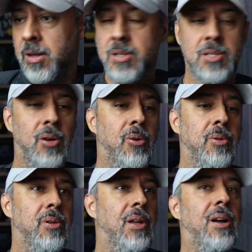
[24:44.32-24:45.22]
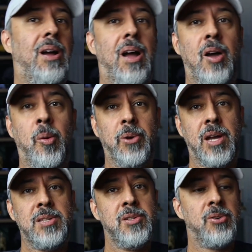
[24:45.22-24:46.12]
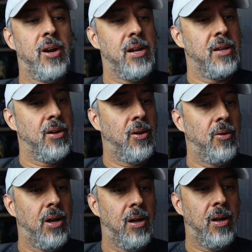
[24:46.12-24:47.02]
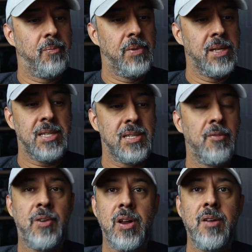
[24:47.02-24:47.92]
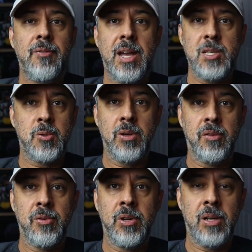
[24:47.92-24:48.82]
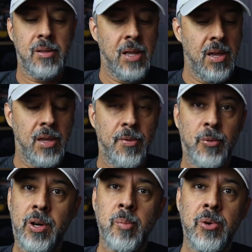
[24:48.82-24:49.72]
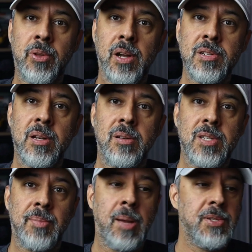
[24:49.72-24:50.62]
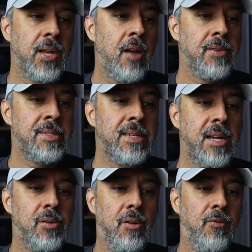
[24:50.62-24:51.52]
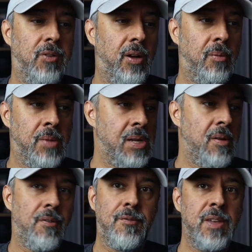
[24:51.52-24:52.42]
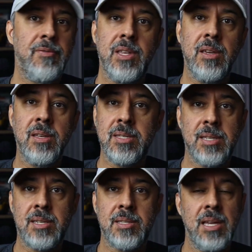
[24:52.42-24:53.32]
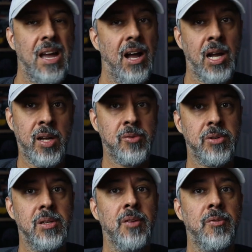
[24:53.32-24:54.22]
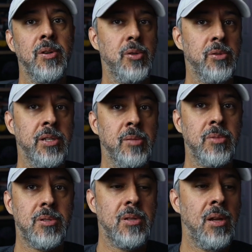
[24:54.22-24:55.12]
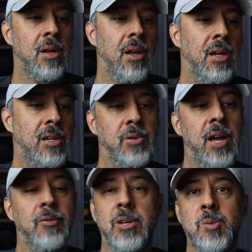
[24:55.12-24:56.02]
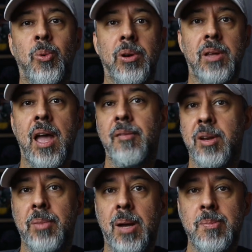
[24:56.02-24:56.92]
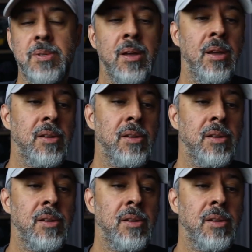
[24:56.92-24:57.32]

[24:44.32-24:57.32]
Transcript: So I hope you guys enjoyed. You know, uh, this is a very fast way of doing it. If you work in production, sometimes you have a set of uh, 50, 60, 100 different UDIMs that you have to export cavity maps.